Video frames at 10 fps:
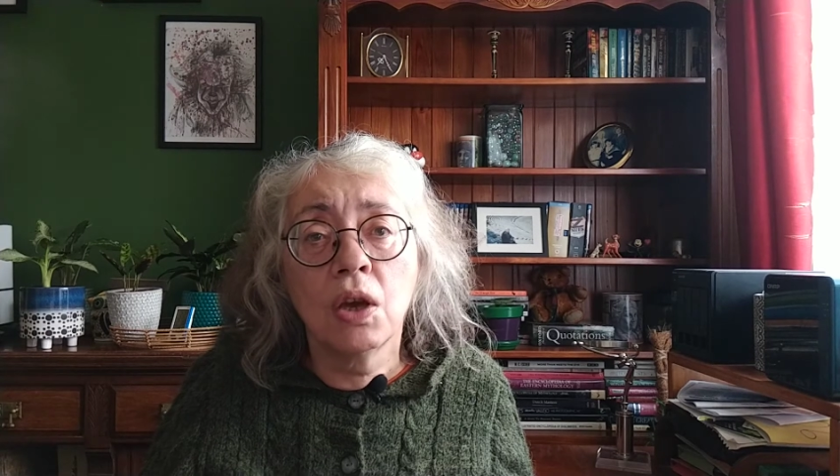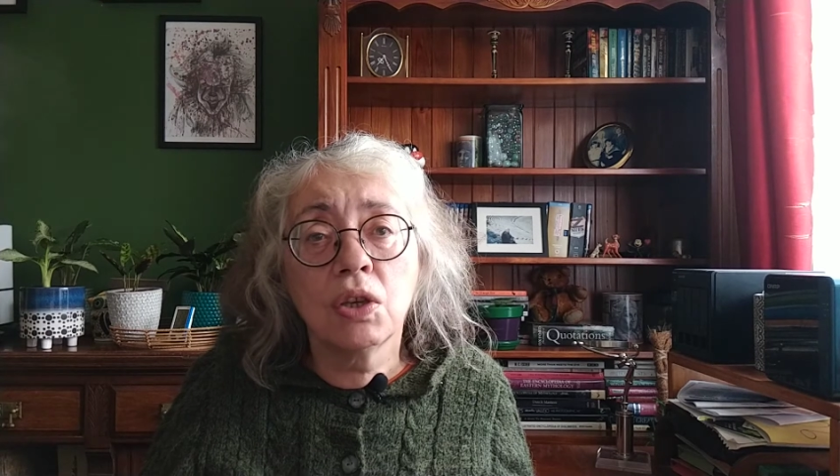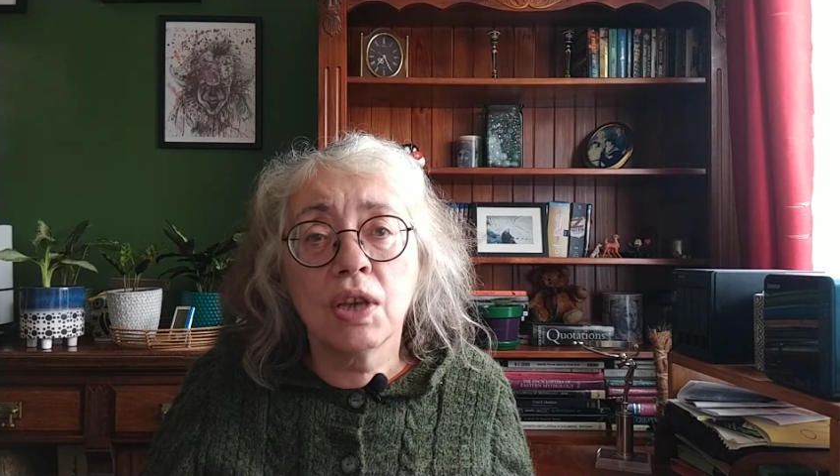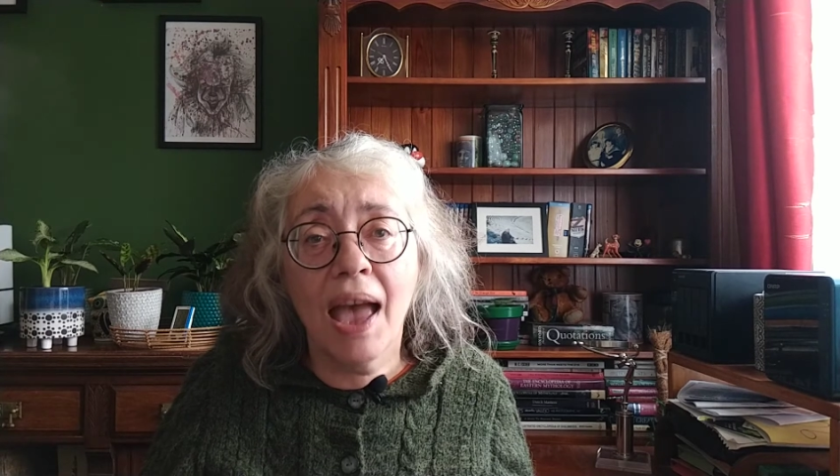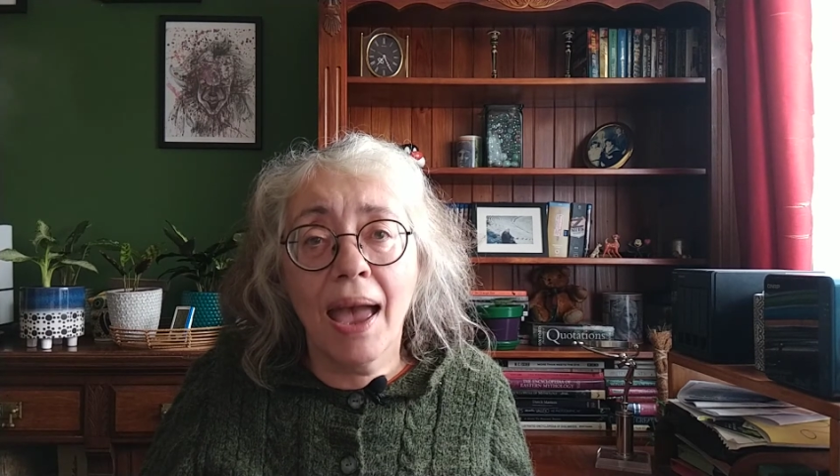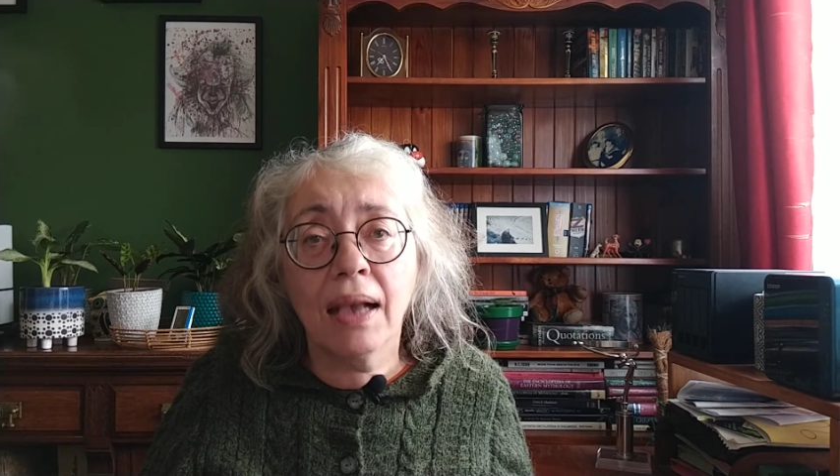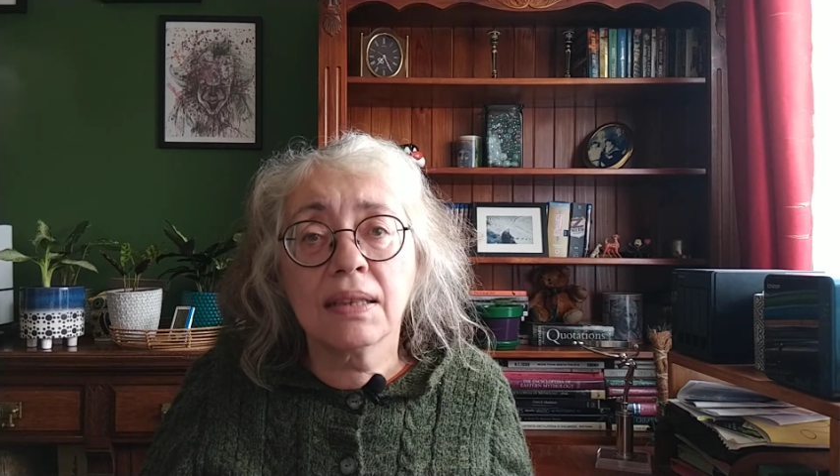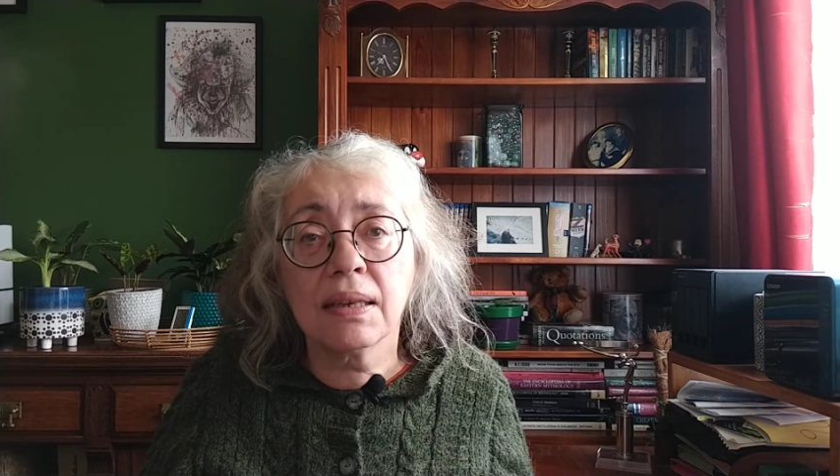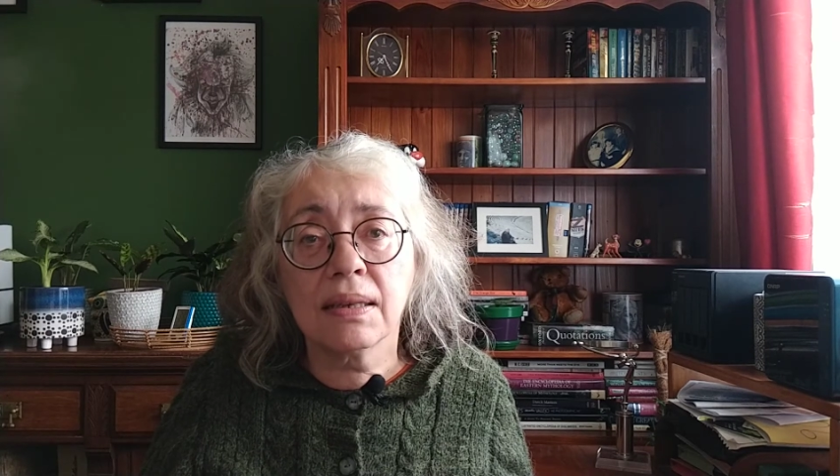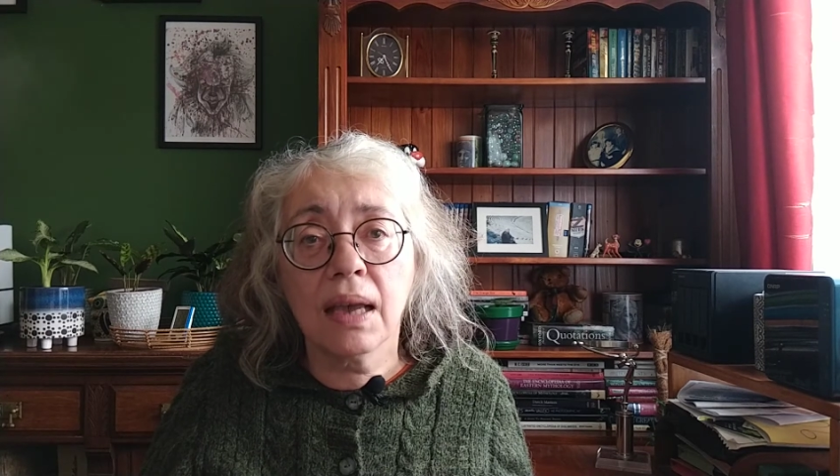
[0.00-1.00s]
to
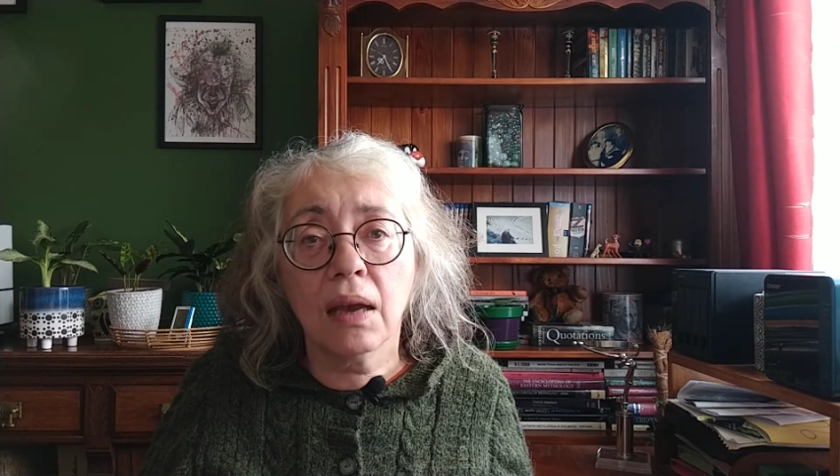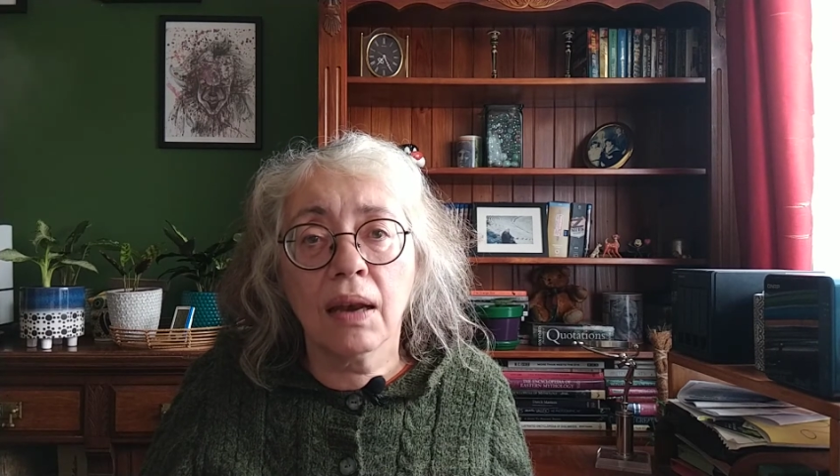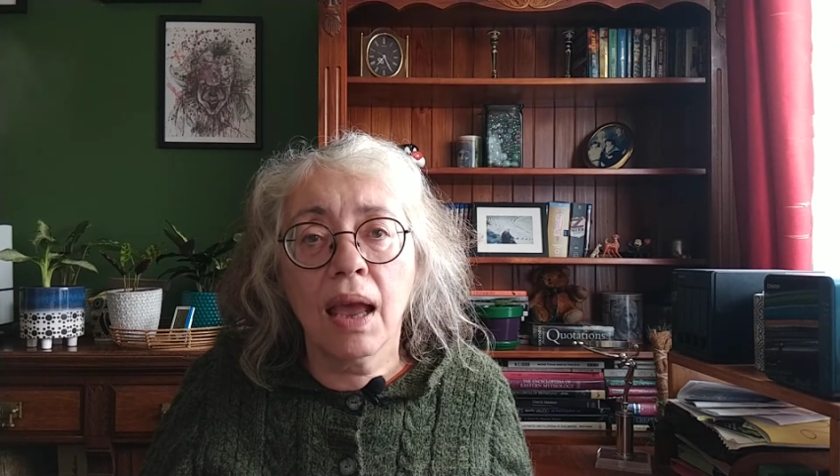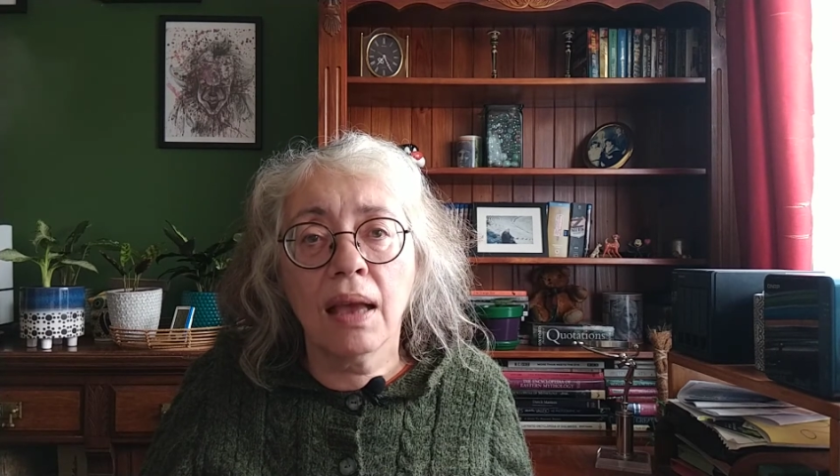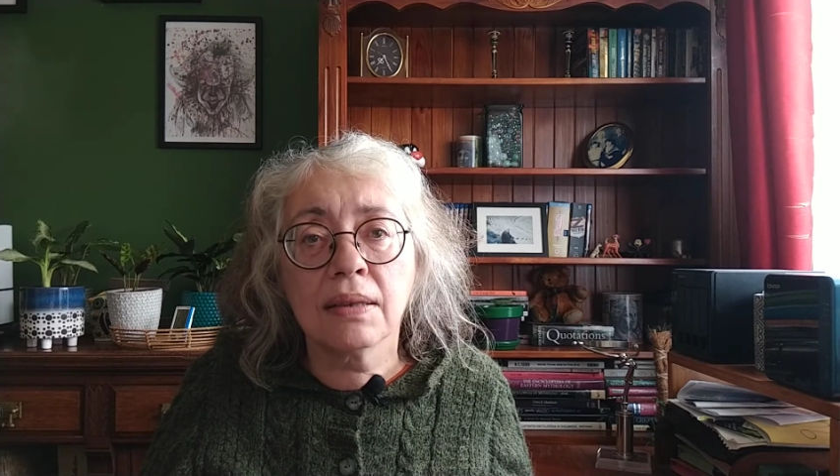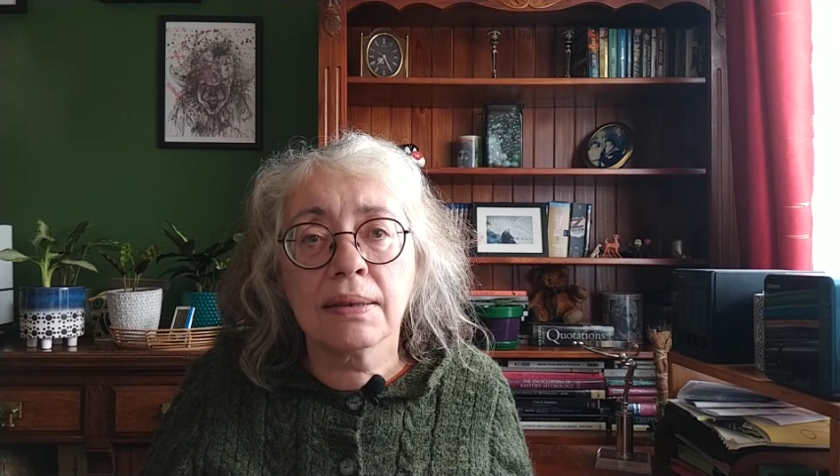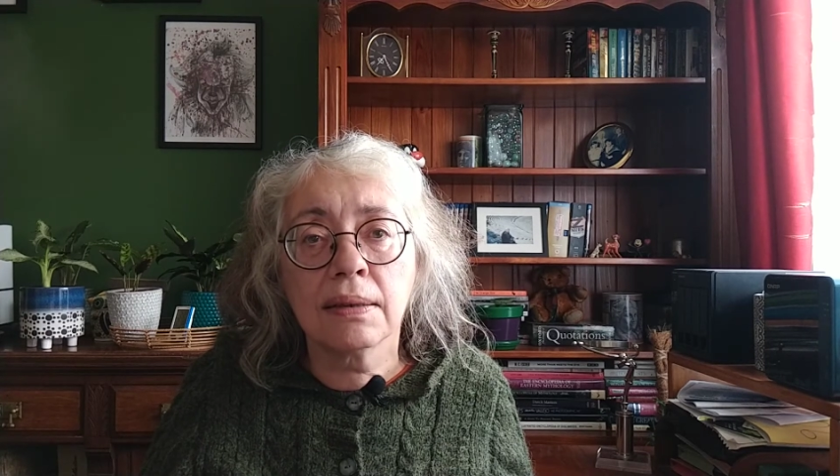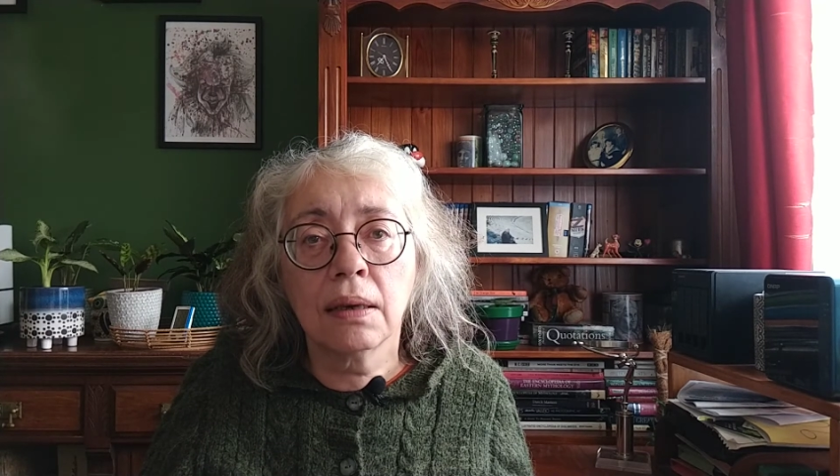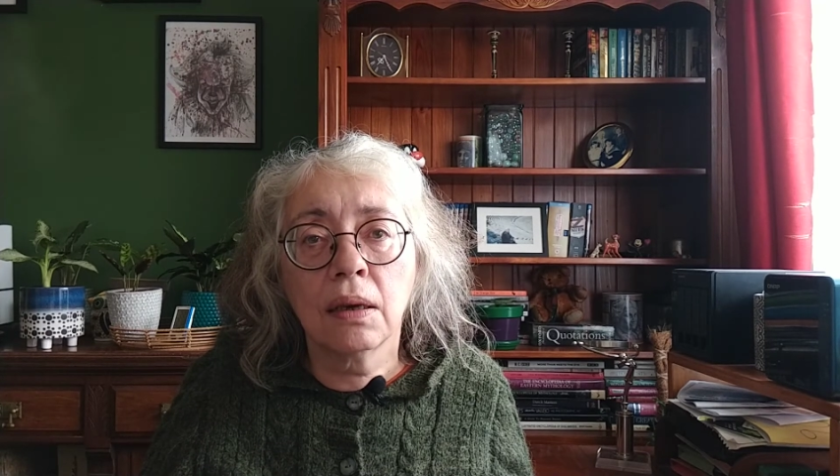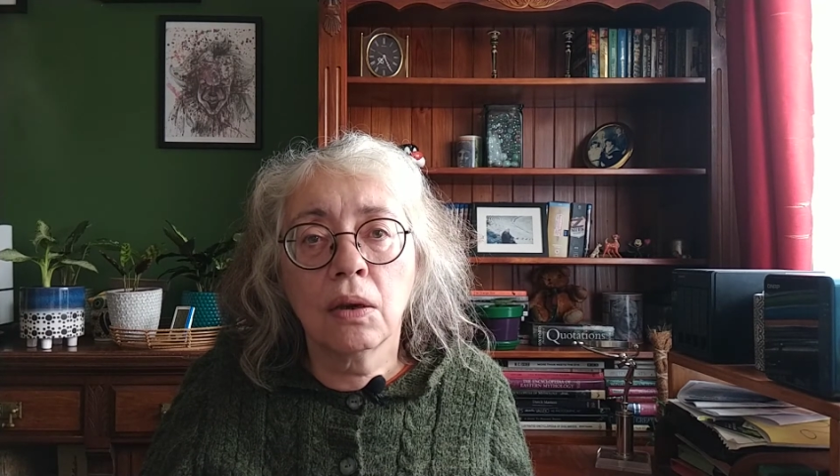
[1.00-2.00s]
access our NAS